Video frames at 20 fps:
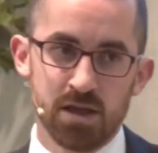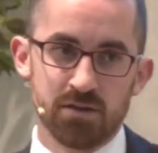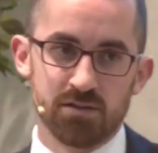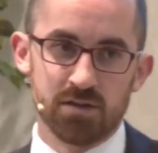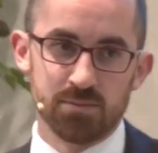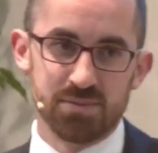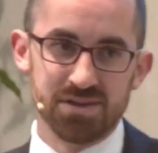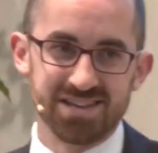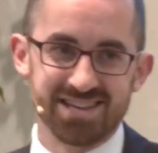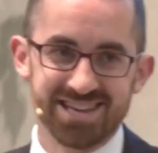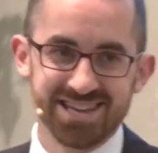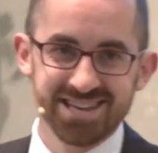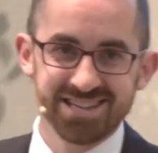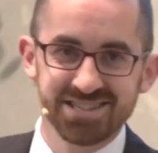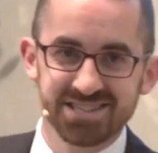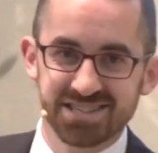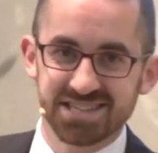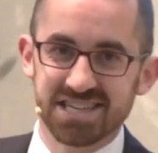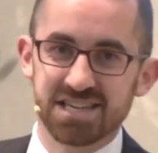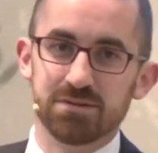that
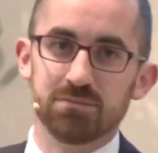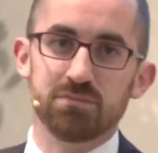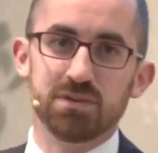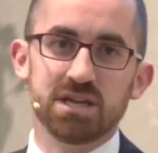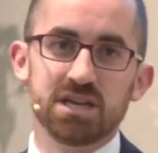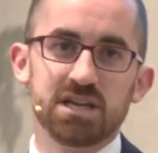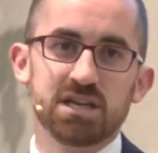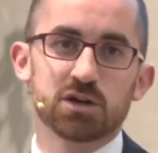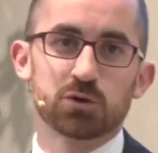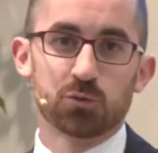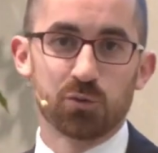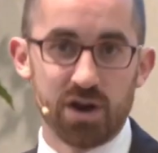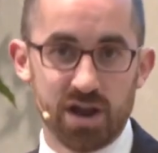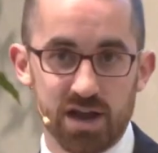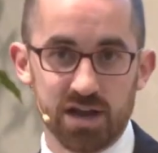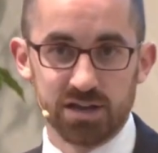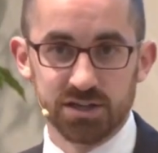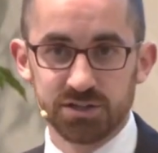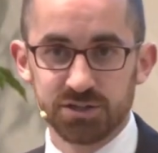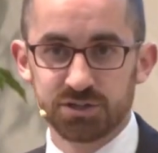begins in media
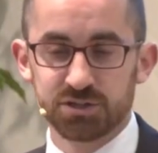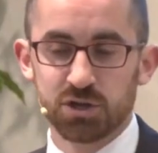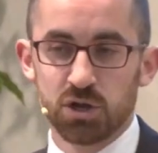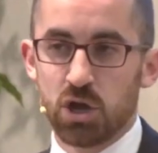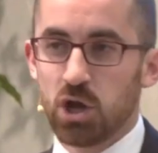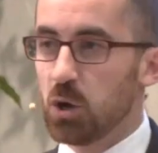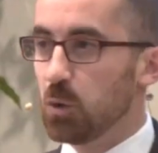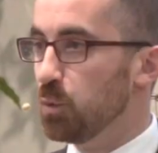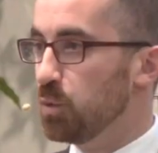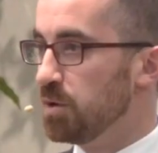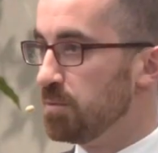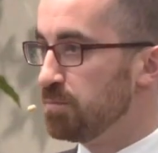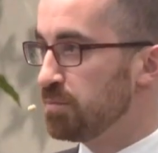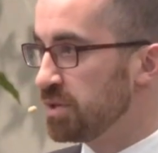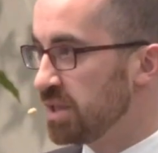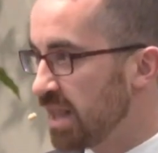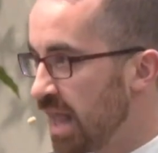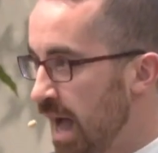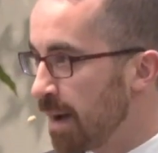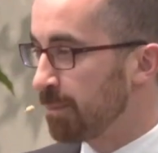res will
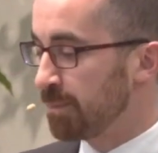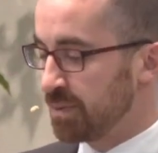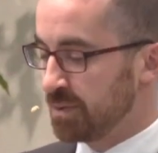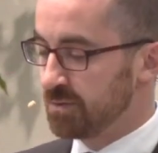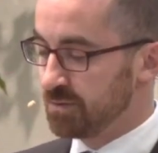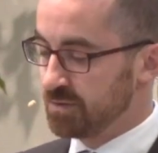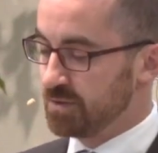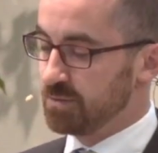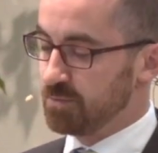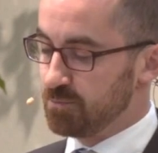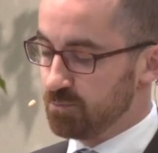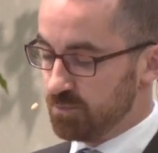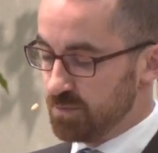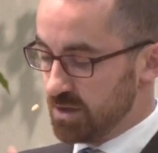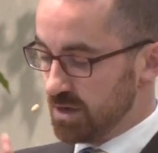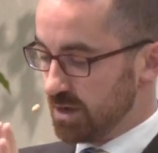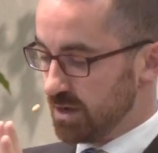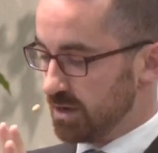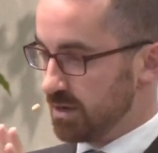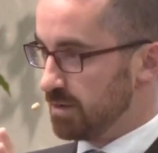plop
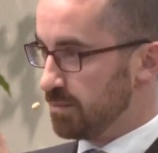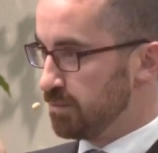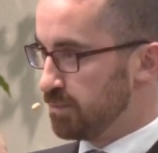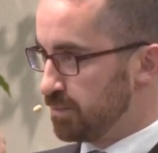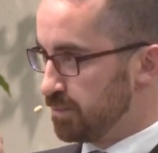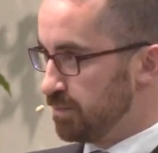the